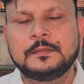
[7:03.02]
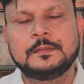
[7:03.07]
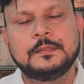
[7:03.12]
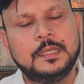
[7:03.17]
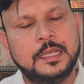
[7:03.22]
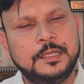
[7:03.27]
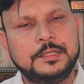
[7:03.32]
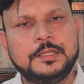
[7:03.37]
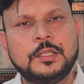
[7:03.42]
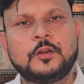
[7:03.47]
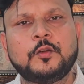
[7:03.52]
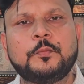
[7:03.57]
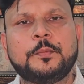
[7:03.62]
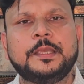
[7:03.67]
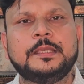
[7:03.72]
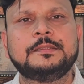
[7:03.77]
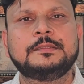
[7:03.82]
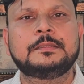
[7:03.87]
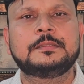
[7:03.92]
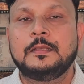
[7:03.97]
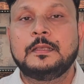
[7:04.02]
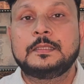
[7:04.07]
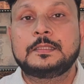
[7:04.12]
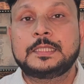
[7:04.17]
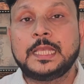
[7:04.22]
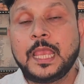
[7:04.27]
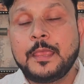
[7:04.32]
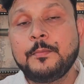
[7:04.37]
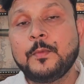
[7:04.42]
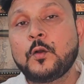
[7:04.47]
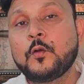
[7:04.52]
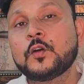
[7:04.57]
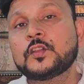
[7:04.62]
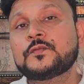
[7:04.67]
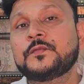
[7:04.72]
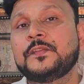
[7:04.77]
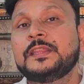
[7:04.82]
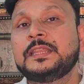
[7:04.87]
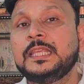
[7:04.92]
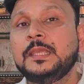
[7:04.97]
Indian rupees. Same
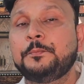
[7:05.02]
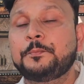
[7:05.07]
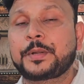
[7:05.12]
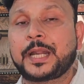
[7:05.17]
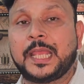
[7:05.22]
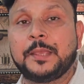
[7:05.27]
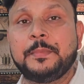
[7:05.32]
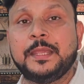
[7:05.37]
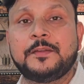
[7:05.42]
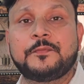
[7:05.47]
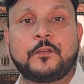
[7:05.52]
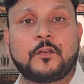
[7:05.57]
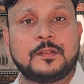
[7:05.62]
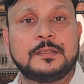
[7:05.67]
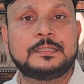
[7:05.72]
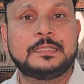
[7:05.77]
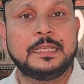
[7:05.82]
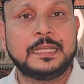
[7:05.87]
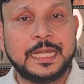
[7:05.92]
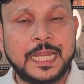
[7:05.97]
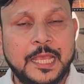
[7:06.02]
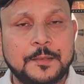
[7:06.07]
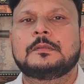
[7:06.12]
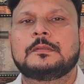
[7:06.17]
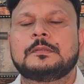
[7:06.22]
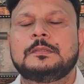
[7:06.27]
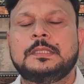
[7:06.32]
goes with the private forensic lab.